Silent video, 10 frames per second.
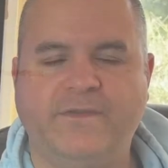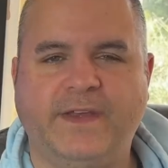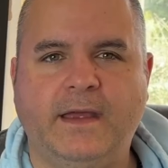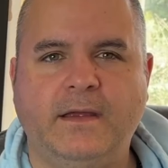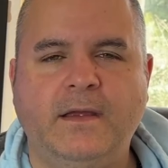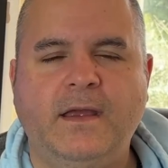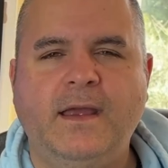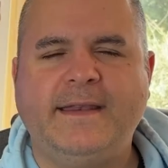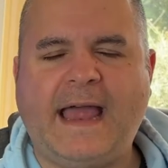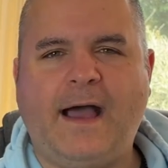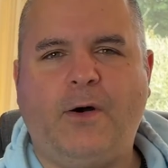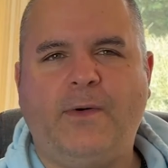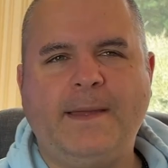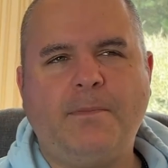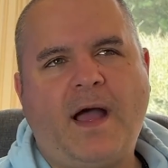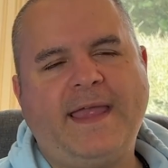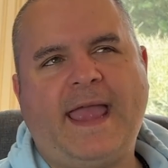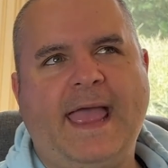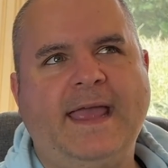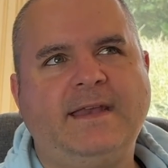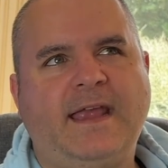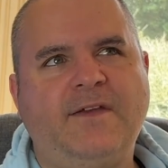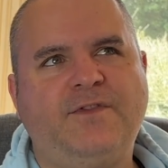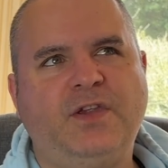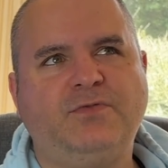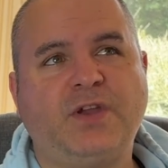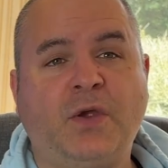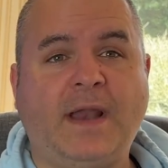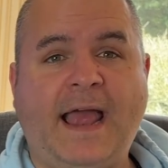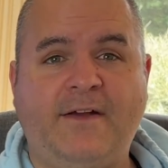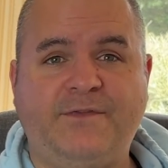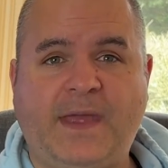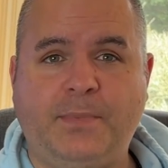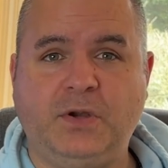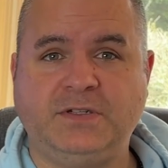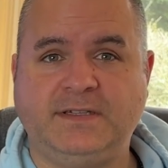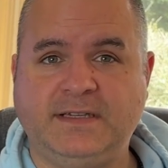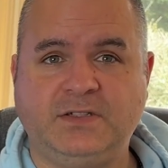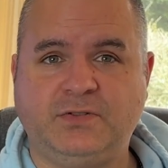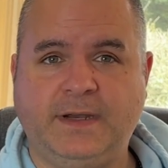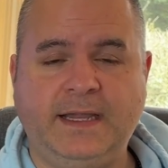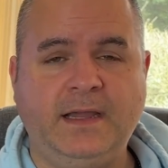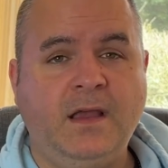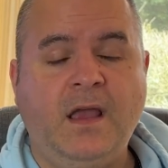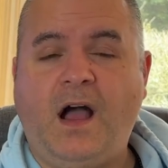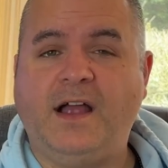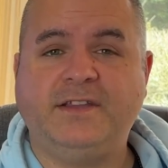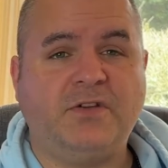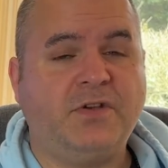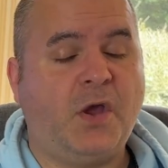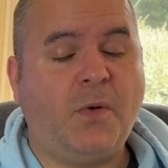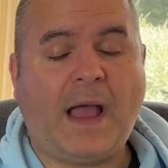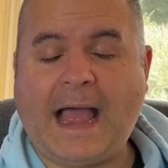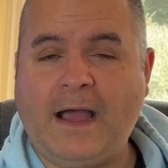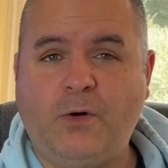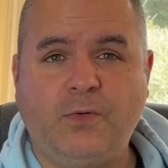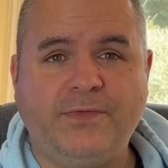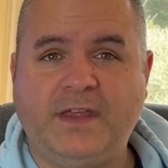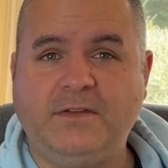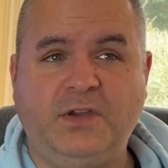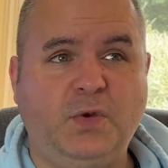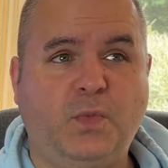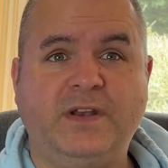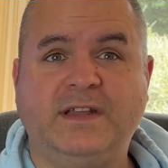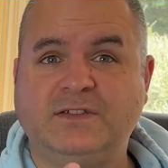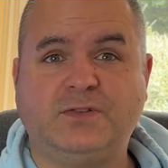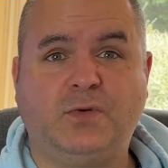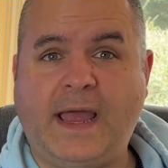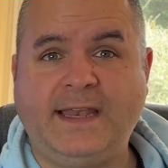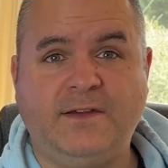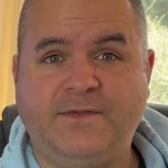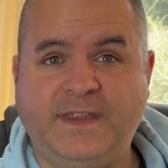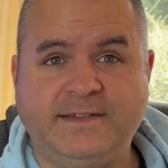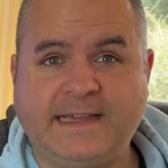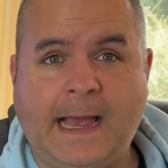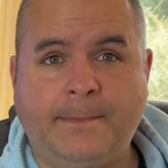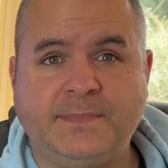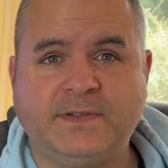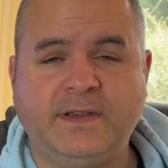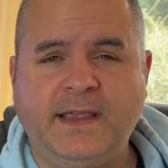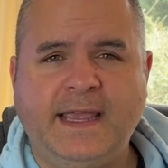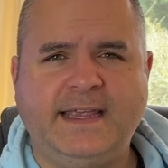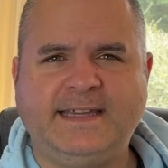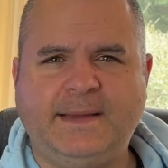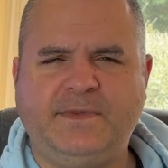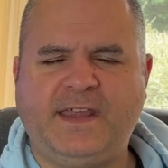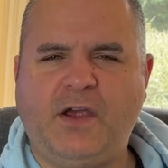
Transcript: it. Now, in my head, if you don't have that purchase history, I don't know how that you would install any of these apps. It seemed the